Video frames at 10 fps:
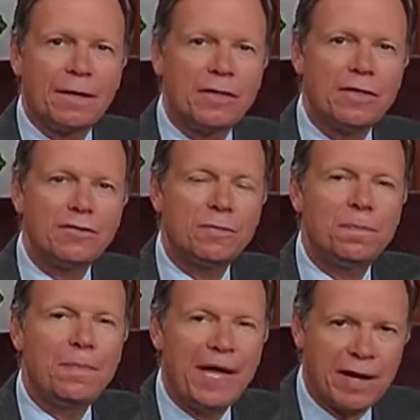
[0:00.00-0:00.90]
This
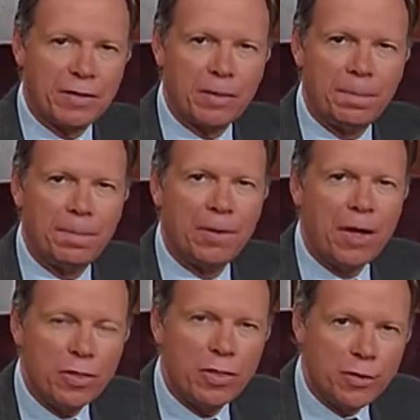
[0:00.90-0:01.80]
bear, the
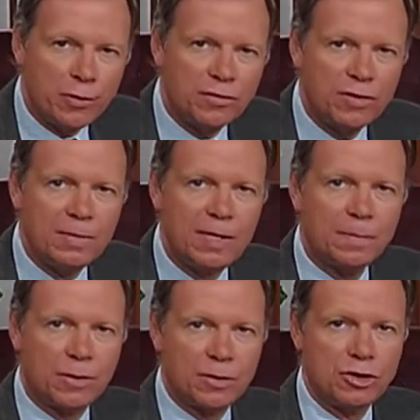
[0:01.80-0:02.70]
bloodthirsty Medo
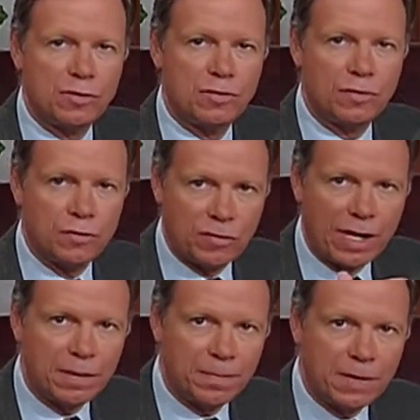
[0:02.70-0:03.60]
Persians, the
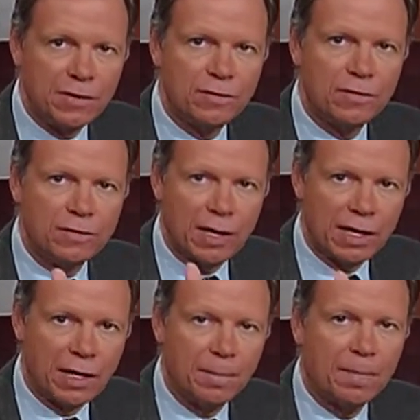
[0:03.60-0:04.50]
second beast, the
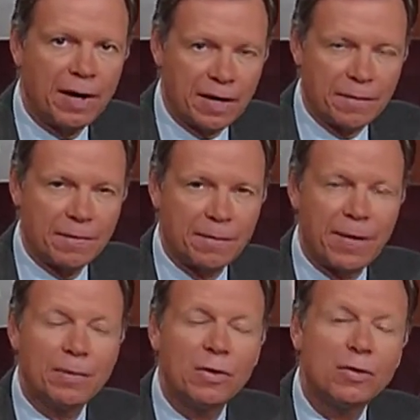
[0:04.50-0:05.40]
second empire. The
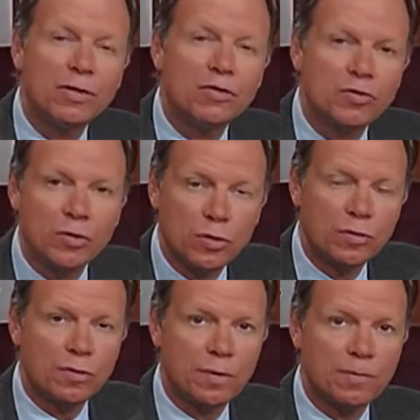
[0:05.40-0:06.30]
Babylonians ruled
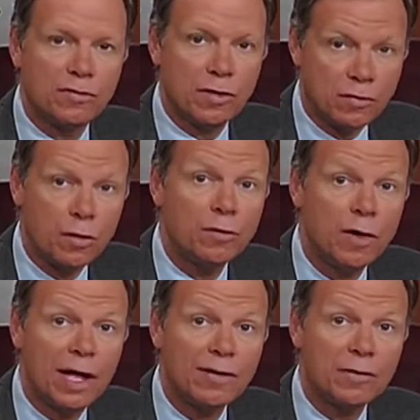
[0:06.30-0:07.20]
from
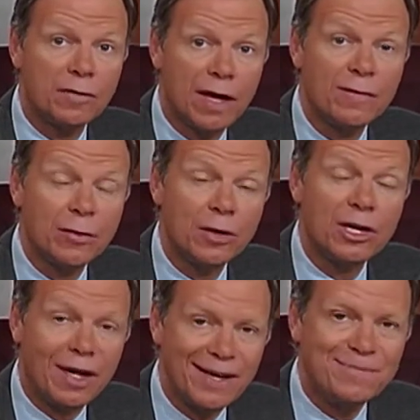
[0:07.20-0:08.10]
605 to
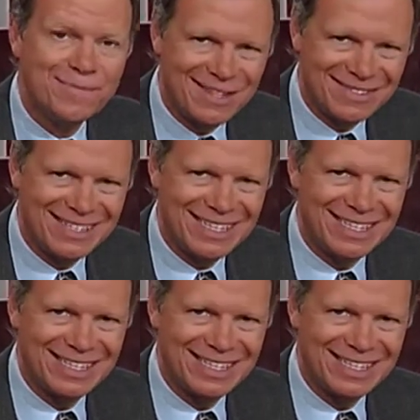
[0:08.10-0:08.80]
539 BC.